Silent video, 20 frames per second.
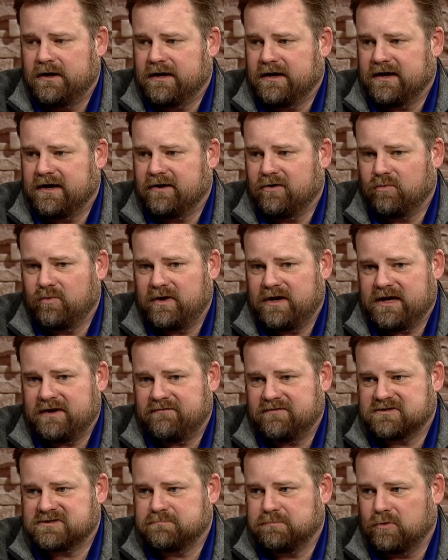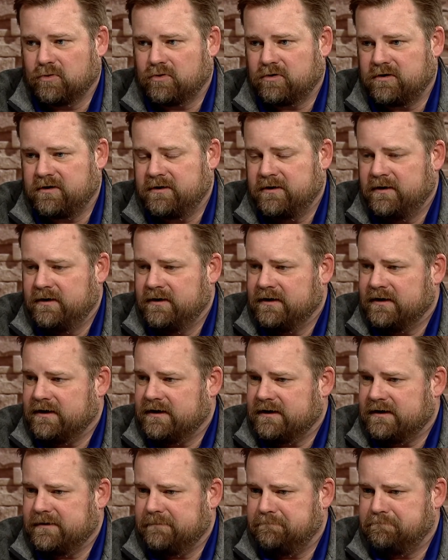uh, we have explored
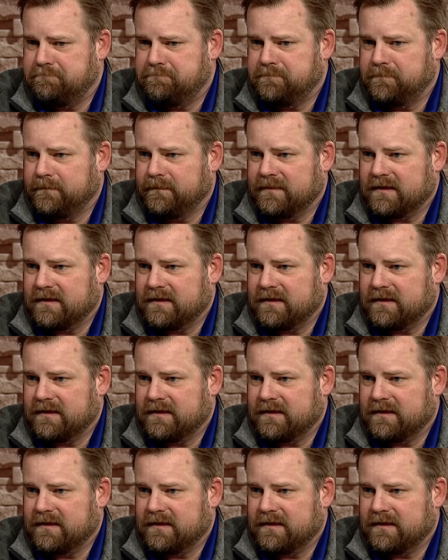um,